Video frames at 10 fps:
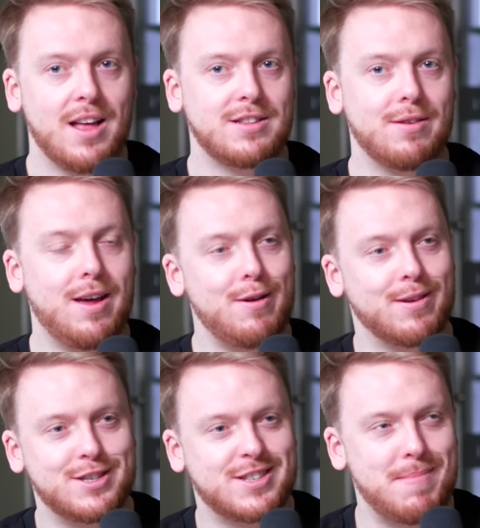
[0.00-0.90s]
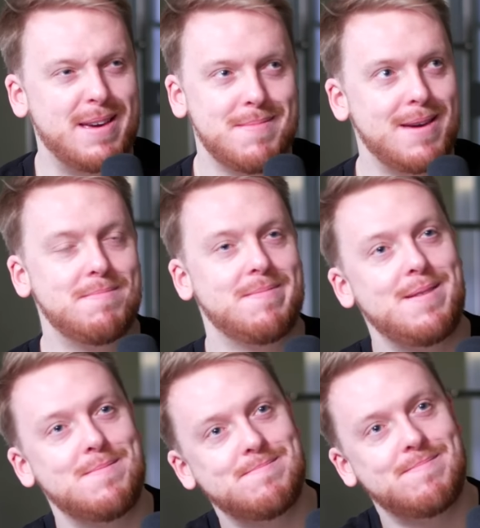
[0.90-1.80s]
Don't know. It's just maybe,
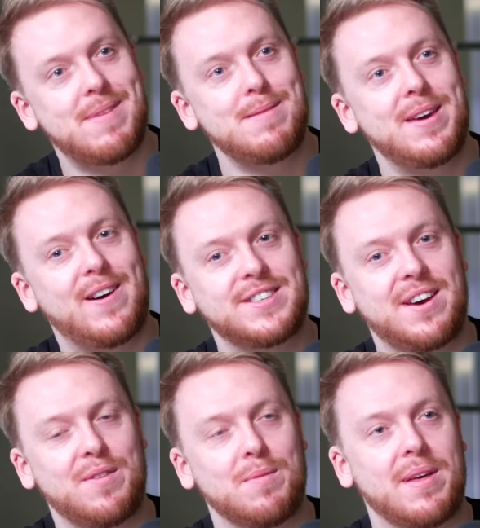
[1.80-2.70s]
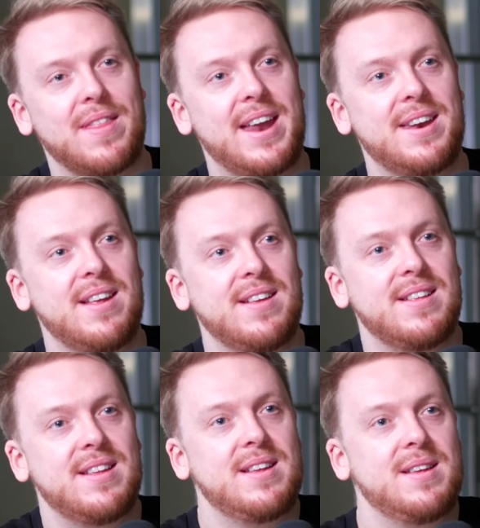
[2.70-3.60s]
maybe, maybe I don't. But then,
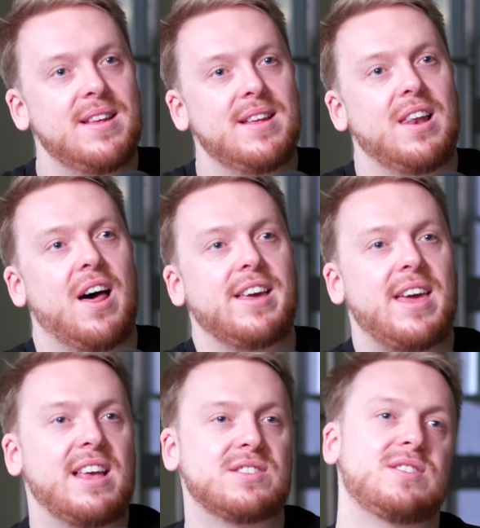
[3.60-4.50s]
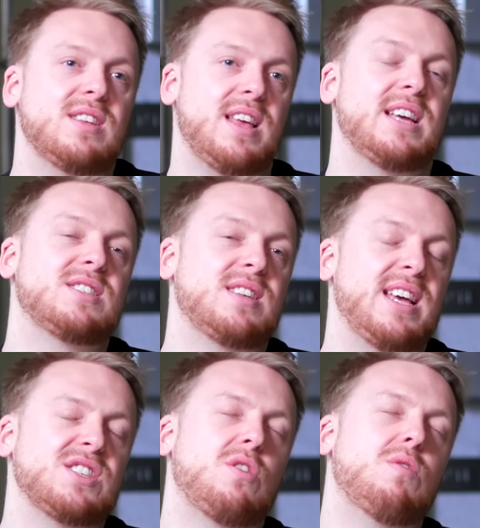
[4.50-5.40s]
like, it's it's
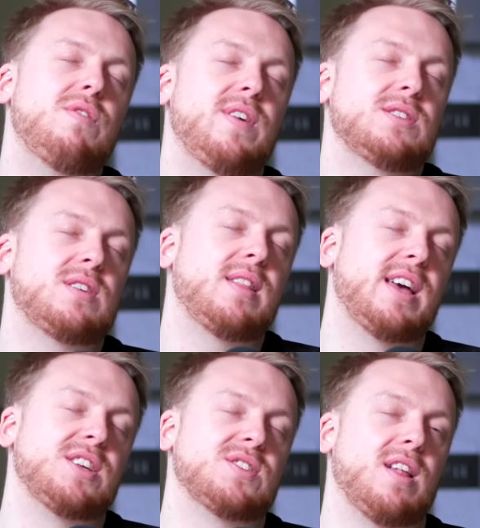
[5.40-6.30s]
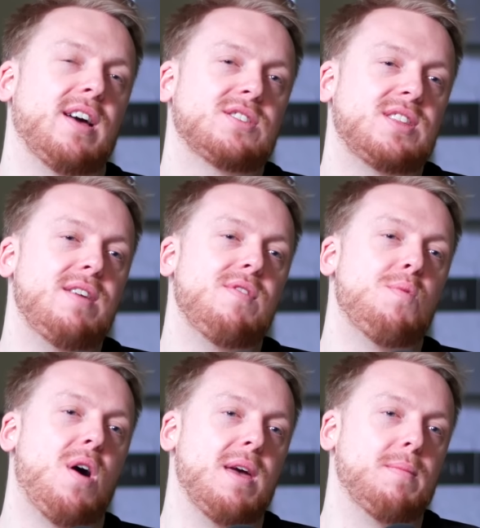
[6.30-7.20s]
it's cool things like this. Like Stevie
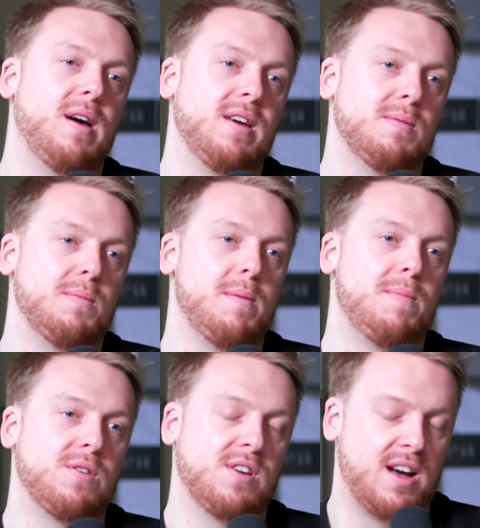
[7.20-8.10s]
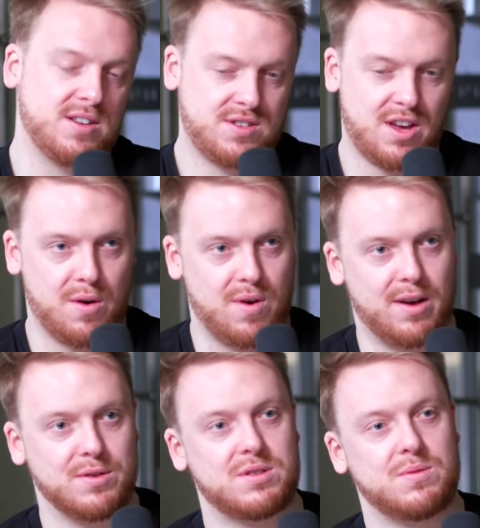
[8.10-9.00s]
White, my my podcast
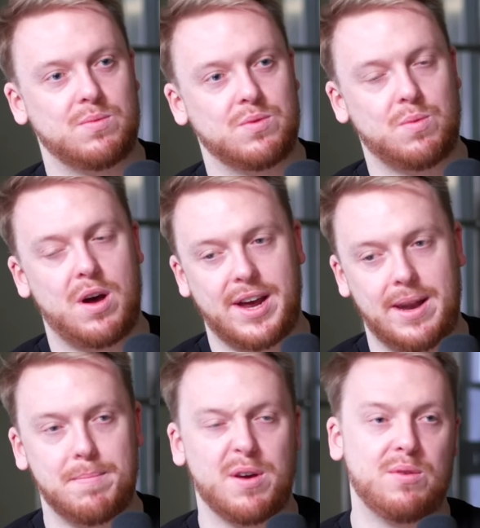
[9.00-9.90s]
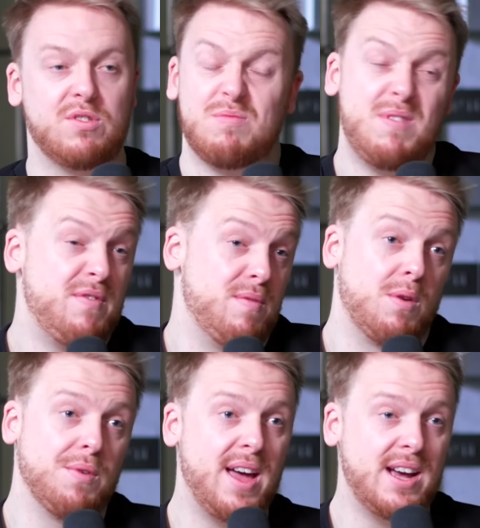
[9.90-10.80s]
co-host, was working in boots. Nothing
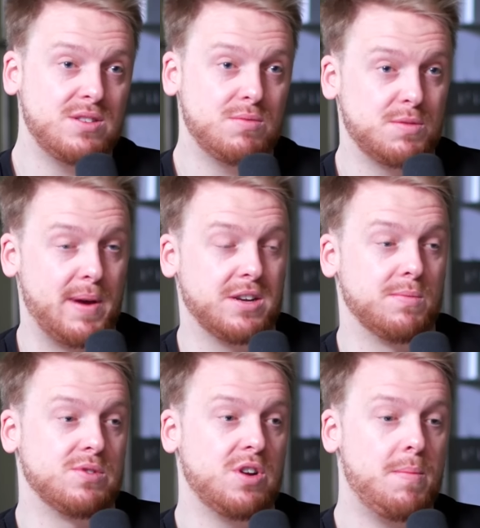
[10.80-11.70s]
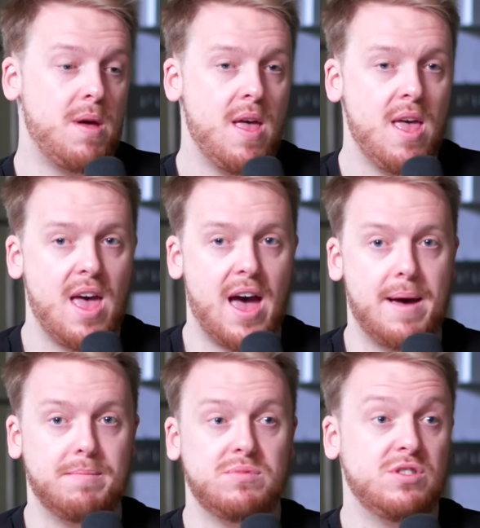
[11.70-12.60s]
wrong with that. It's a respectable job.
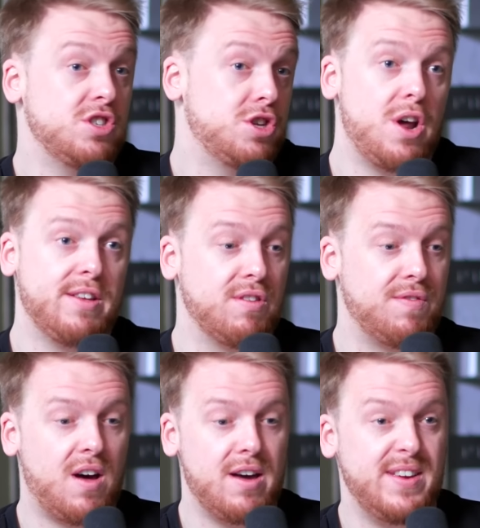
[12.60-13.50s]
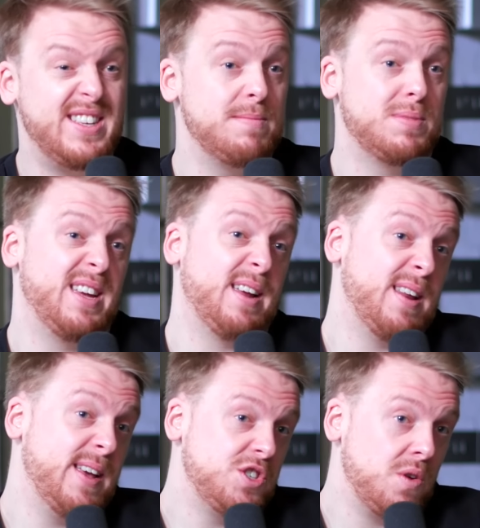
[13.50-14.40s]
Um, just a nine to five. He didn't
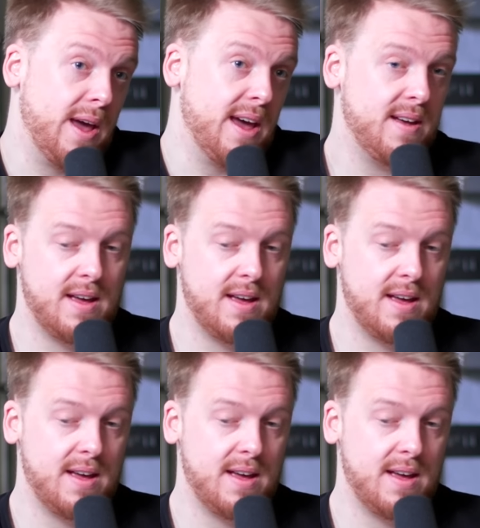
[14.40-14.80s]
particularly enjoy it.